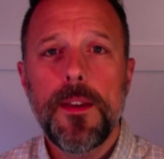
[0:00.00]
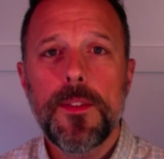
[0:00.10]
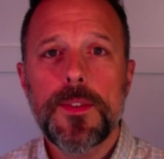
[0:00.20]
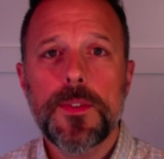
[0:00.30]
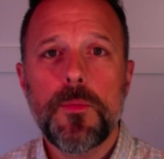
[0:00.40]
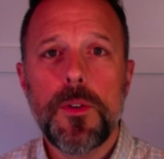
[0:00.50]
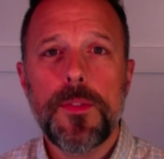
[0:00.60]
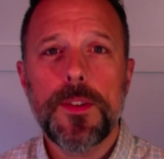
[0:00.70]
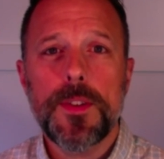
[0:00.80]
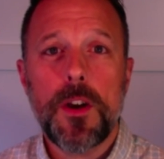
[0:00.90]
This is where
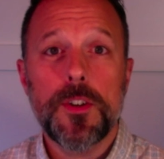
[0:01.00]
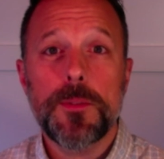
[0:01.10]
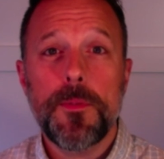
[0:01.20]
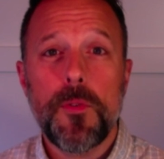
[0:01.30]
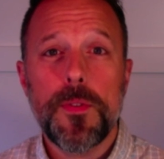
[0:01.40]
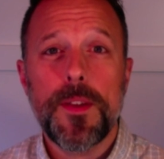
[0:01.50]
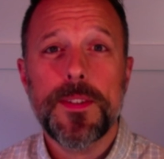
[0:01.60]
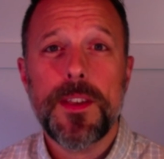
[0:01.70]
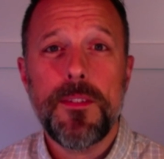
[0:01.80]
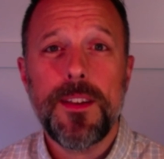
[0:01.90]
things are just before
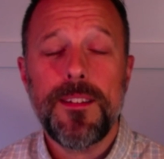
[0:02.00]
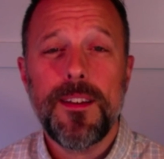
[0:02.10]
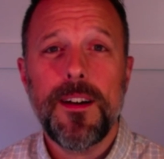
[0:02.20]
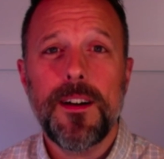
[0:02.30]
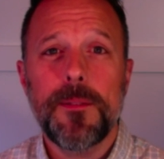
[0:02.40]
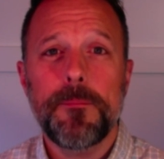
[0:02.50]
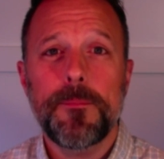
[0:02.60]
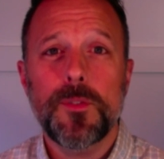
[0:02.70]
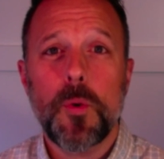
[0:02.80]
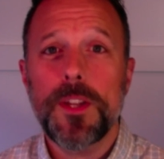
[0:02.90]
Thanksgiving
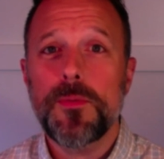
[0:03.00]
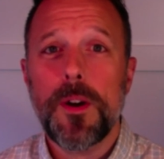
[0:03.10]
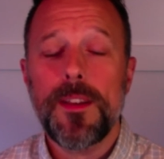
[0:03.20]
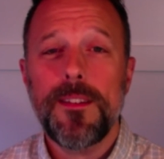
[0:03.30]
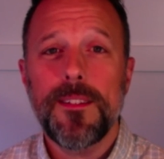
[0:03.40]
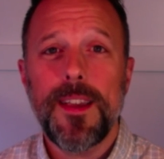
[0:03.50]
2020,